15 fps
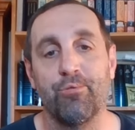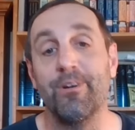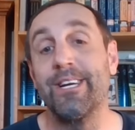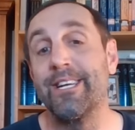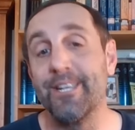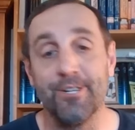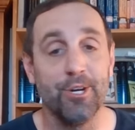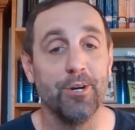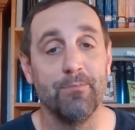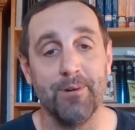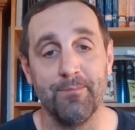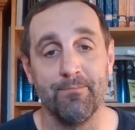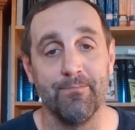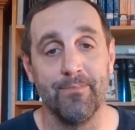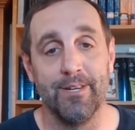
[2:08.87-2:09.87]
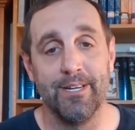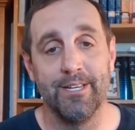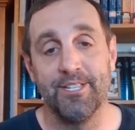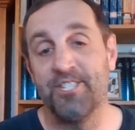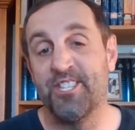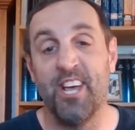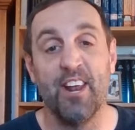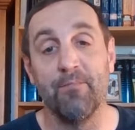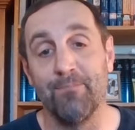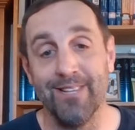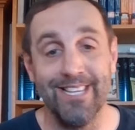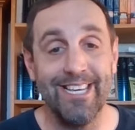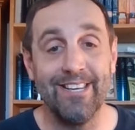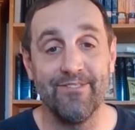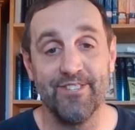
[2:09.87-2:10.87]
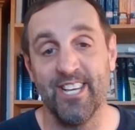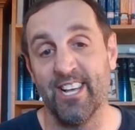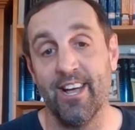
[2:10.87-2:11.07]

predetermined set of beliefs